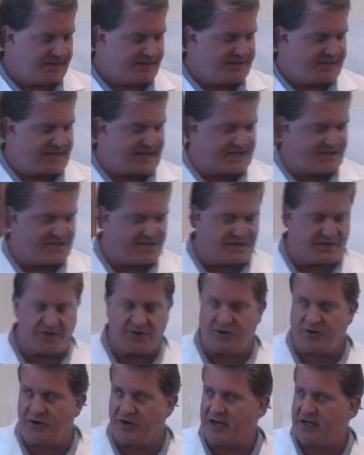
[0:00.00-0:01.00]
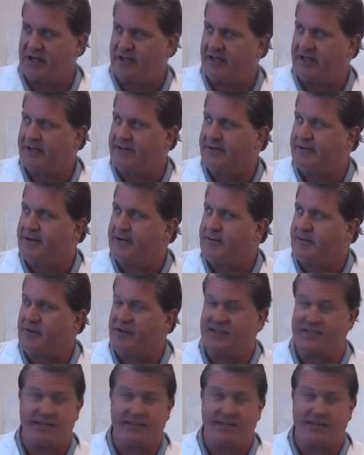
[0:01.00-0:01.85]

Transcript: tensioned correctly, because